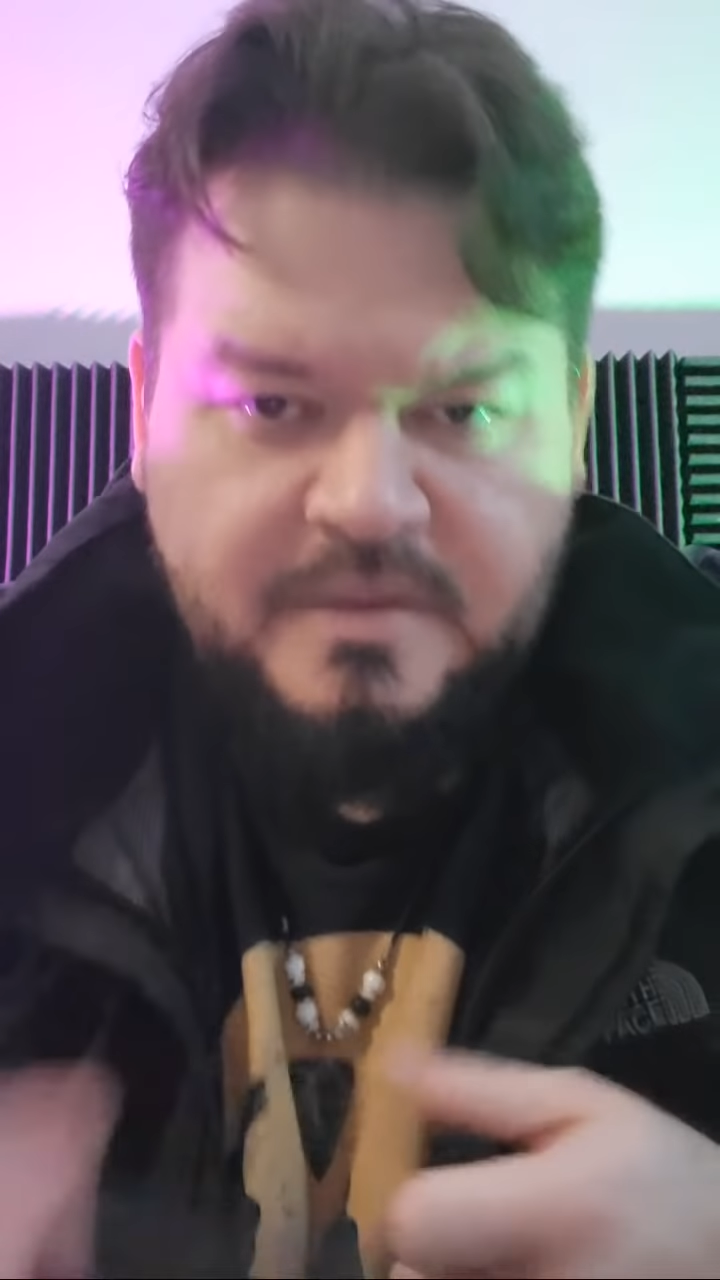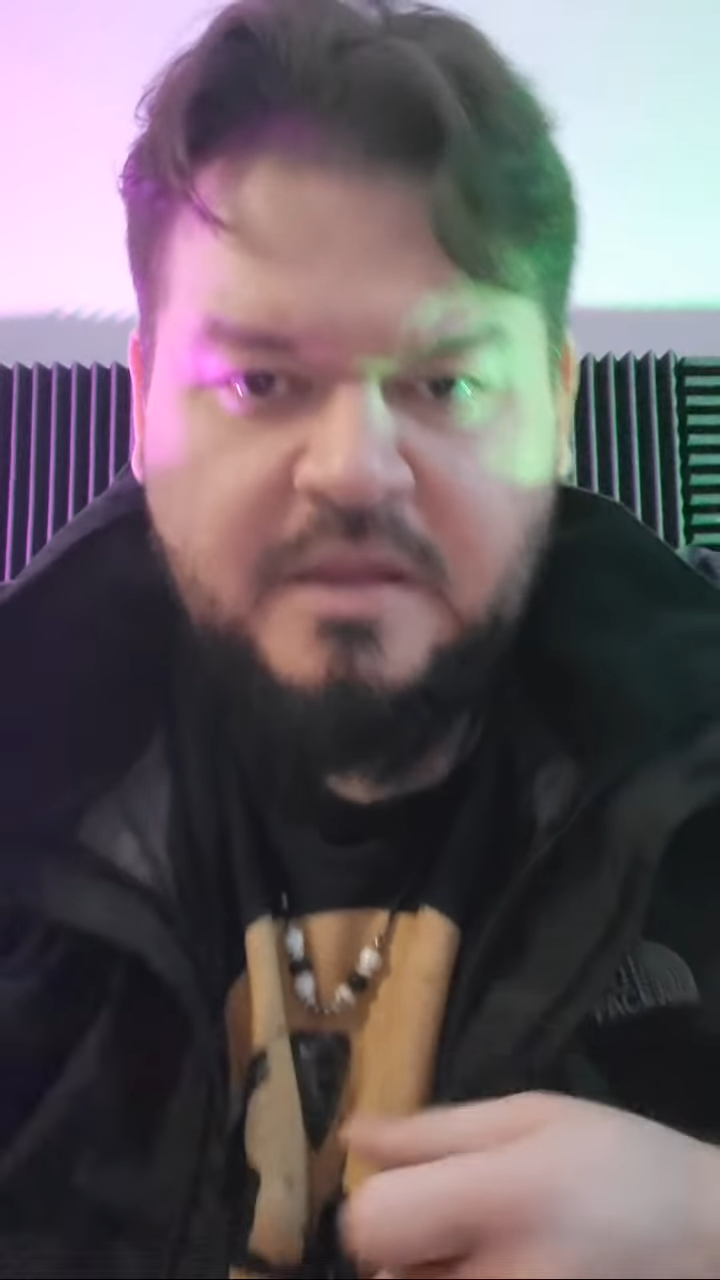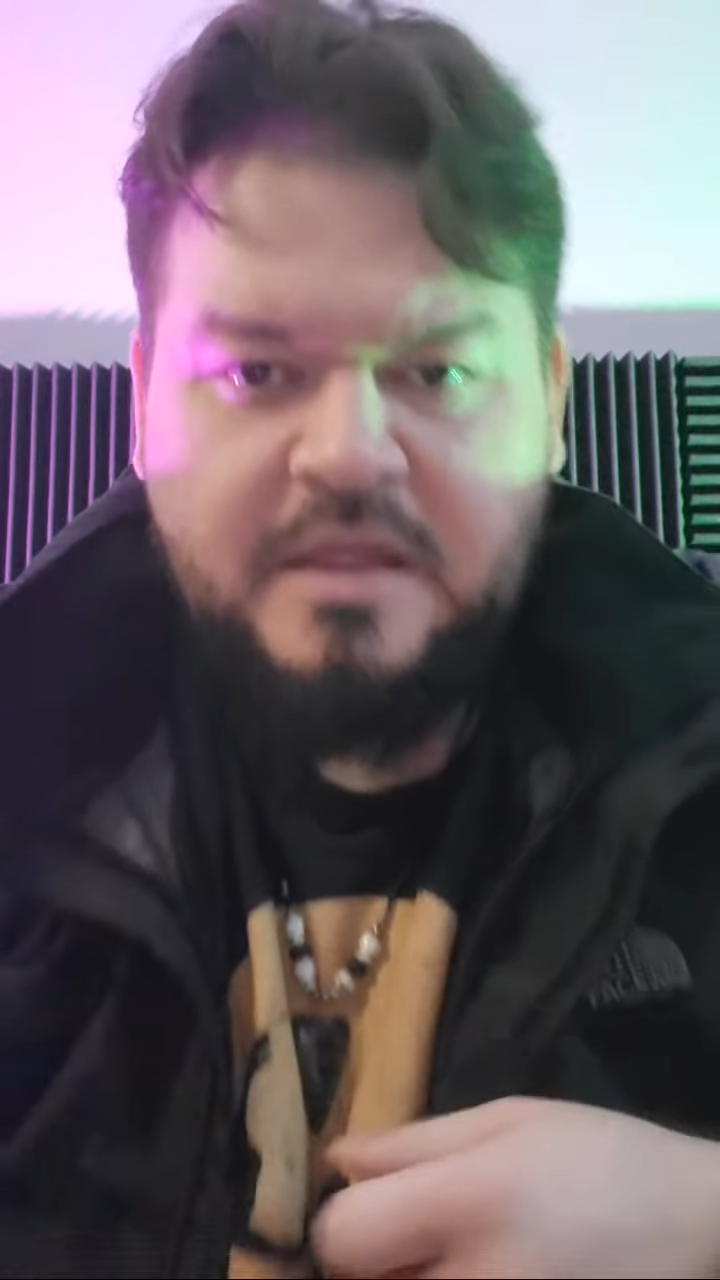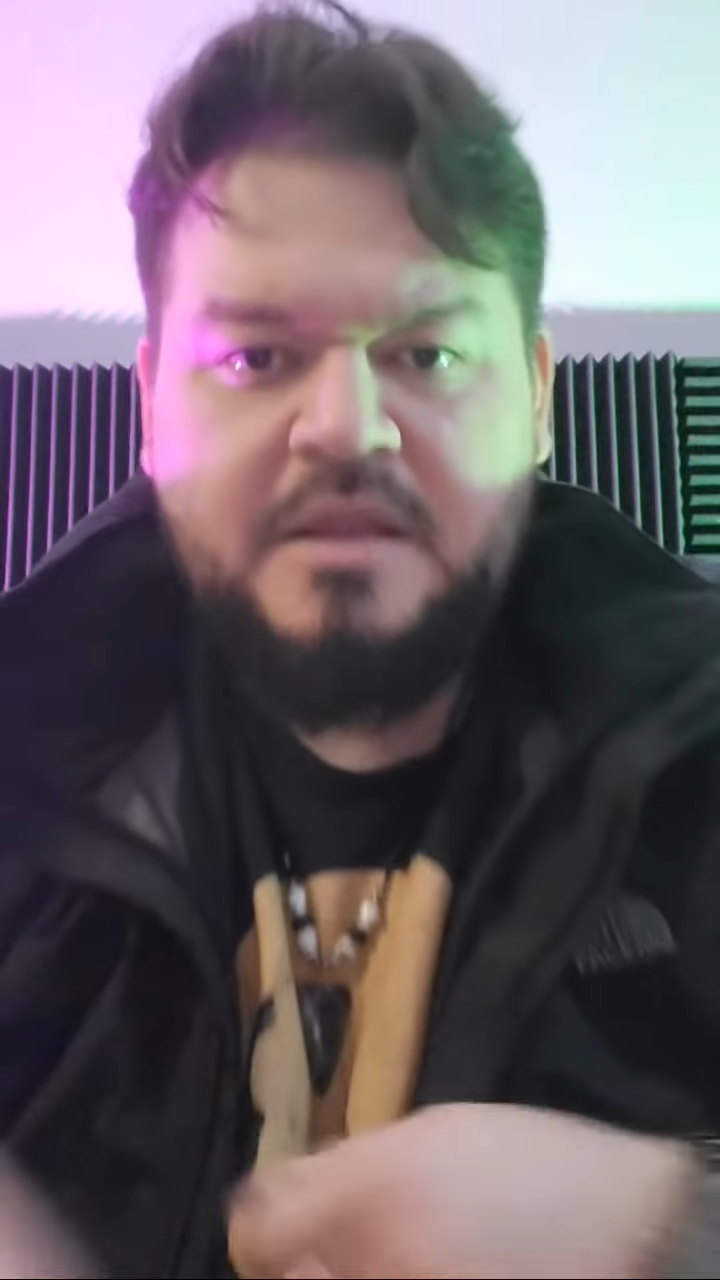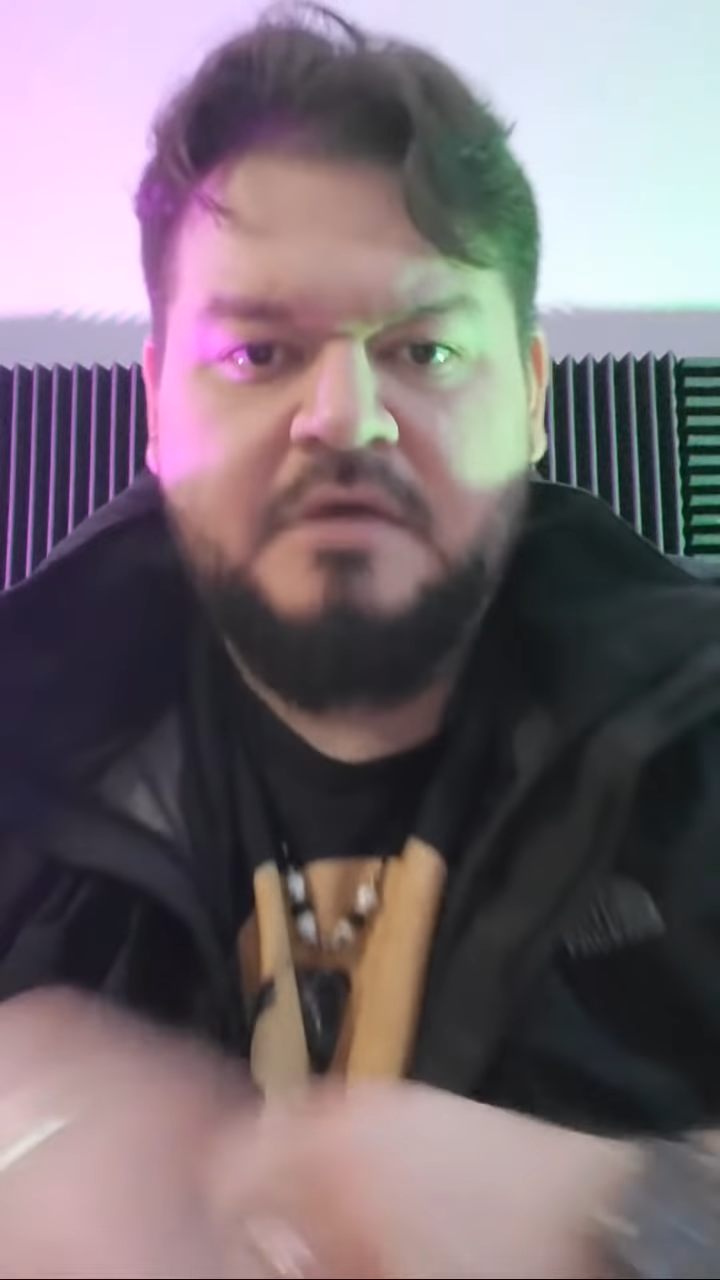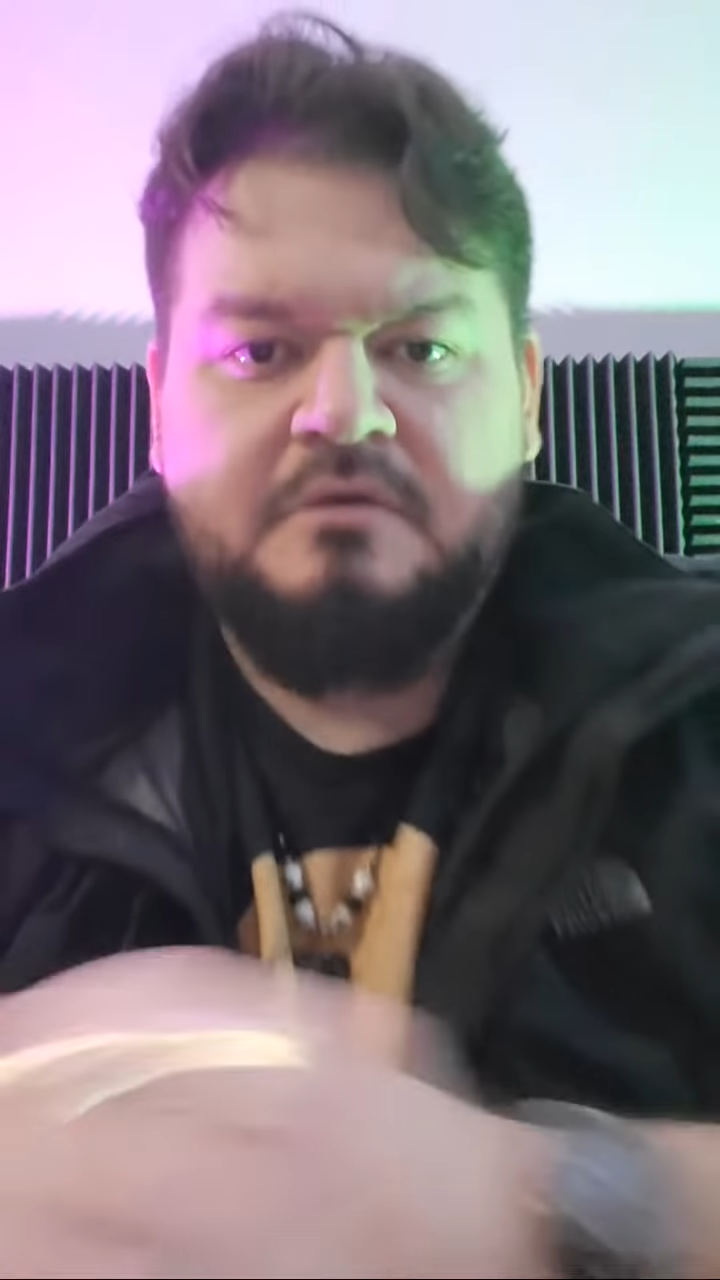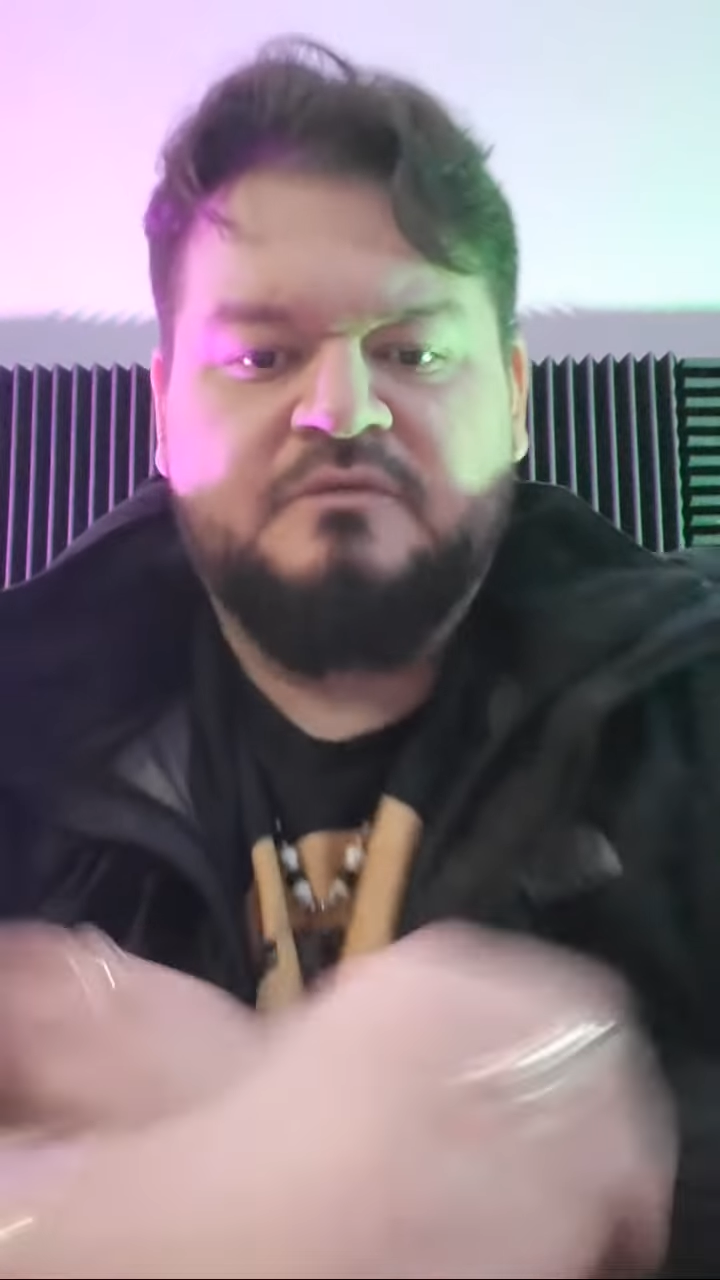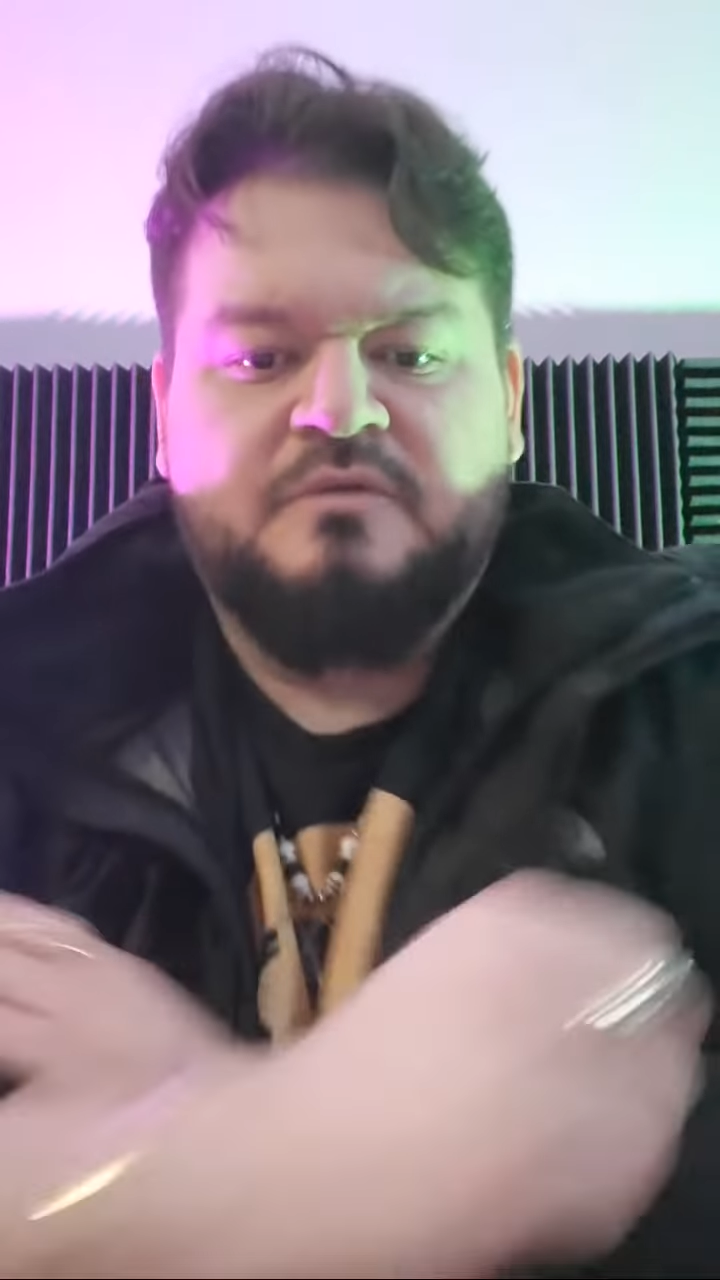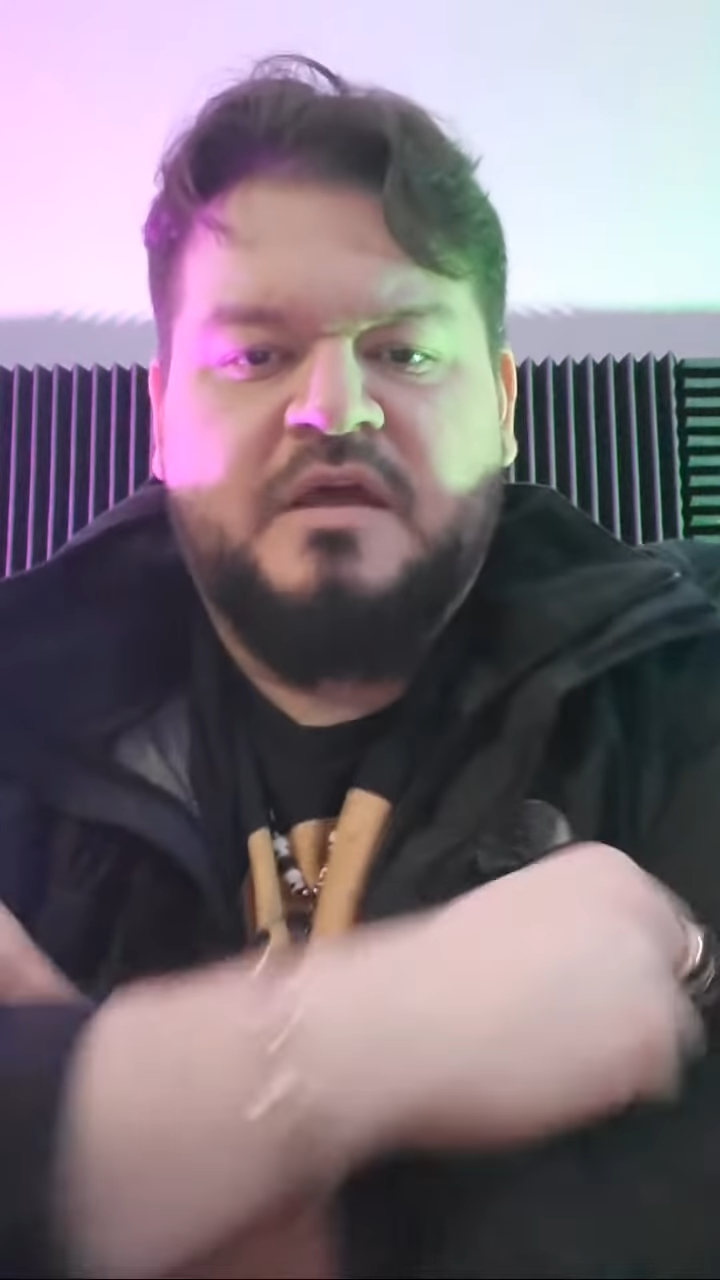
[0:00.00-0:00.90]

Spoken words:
All I know is what